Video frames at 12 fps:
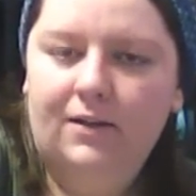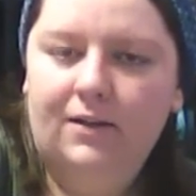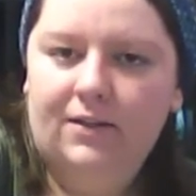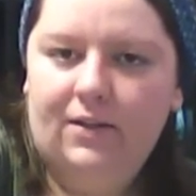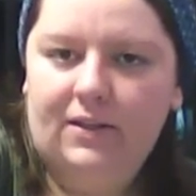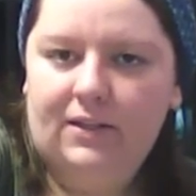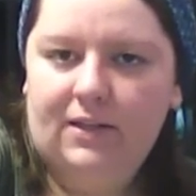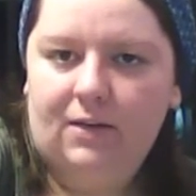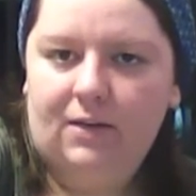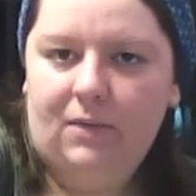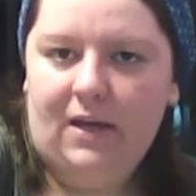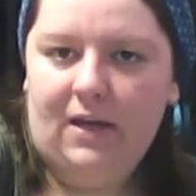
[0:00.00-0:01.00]
So this is
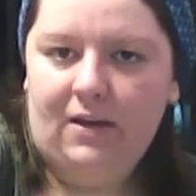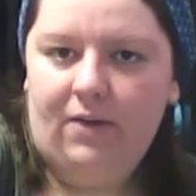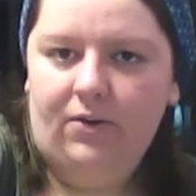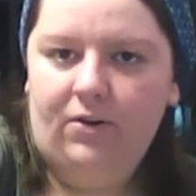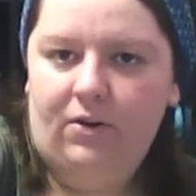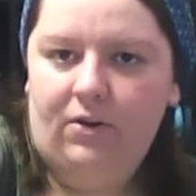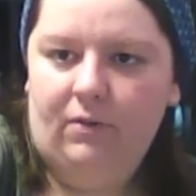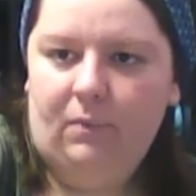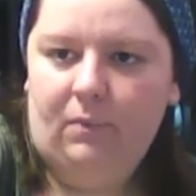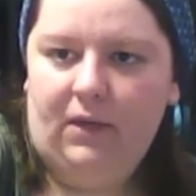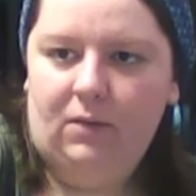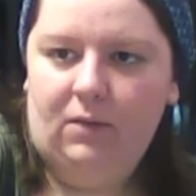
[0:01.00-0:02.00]
going to be another new
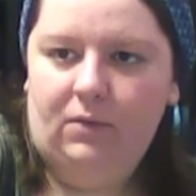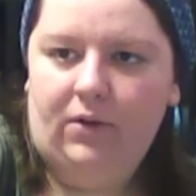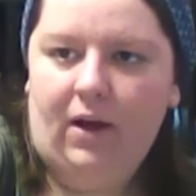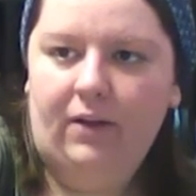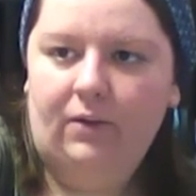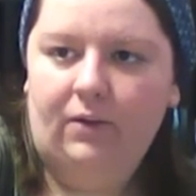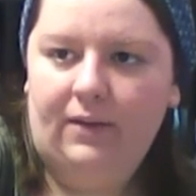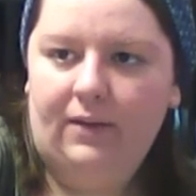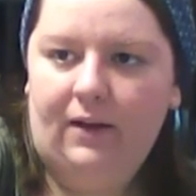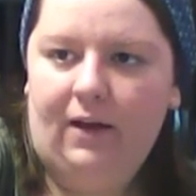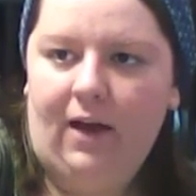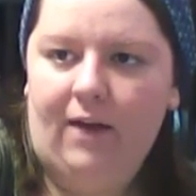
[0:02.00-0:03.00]
repeatable colorway
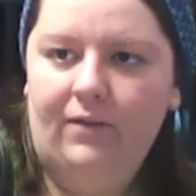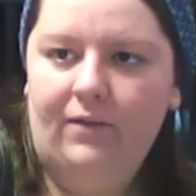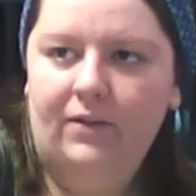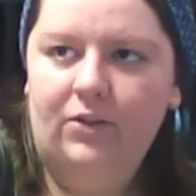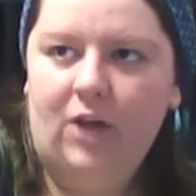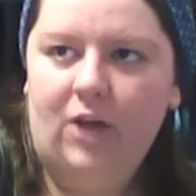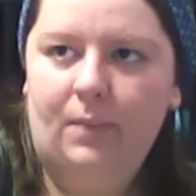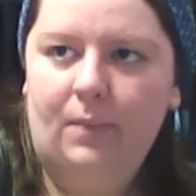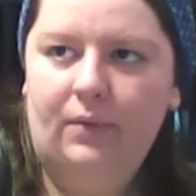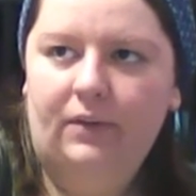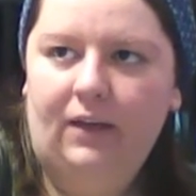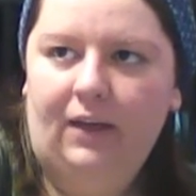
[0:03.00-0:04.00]
that I'll have in the shop.
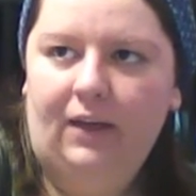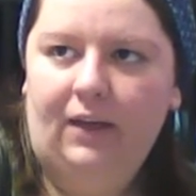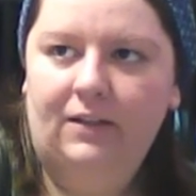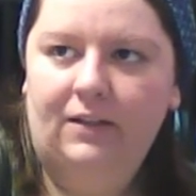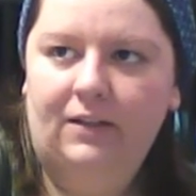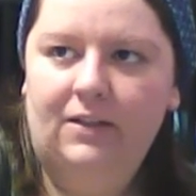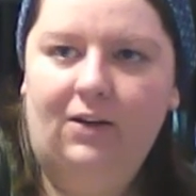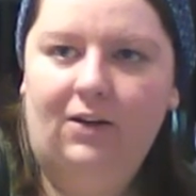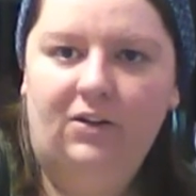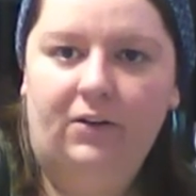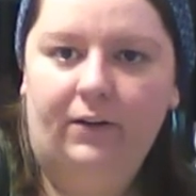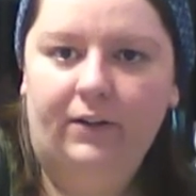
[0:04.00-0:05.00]
Again, it's
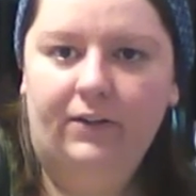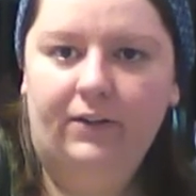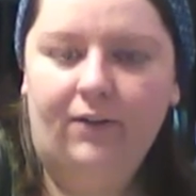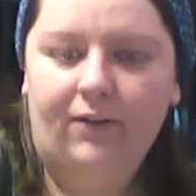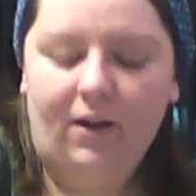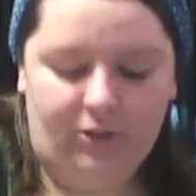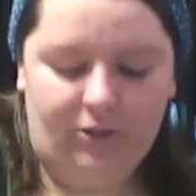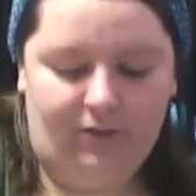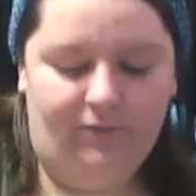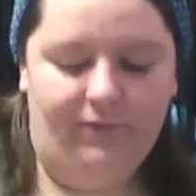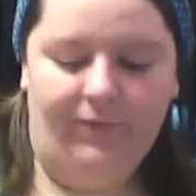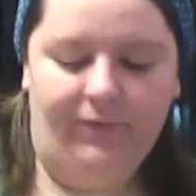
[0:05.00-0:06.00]
called Girl at the Rock Show.